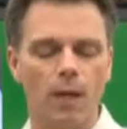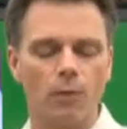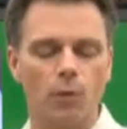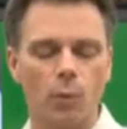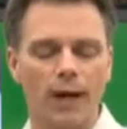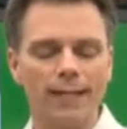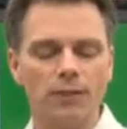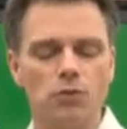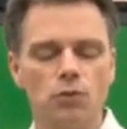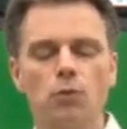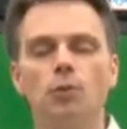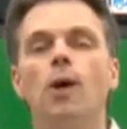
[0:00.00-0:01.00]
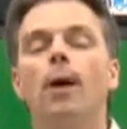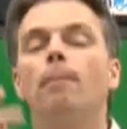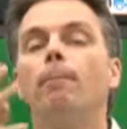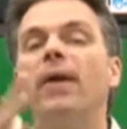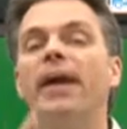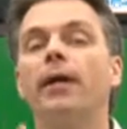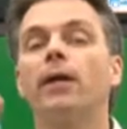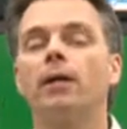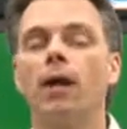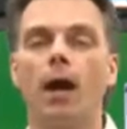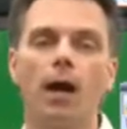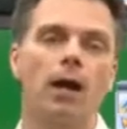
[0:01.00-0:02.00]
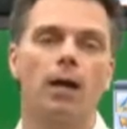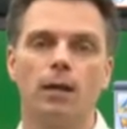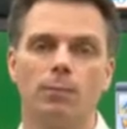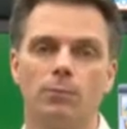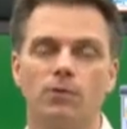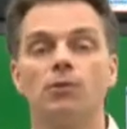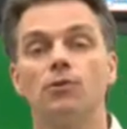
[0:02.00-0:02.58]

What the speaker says: The right to bear arms.